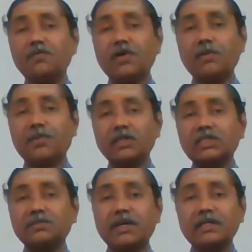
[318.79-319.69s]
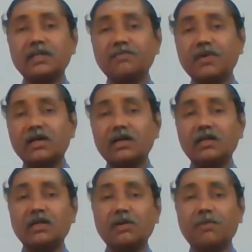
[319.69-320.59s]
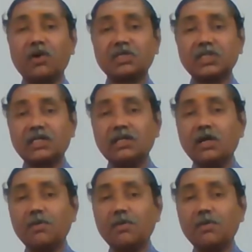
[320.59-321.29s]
for project manager for production,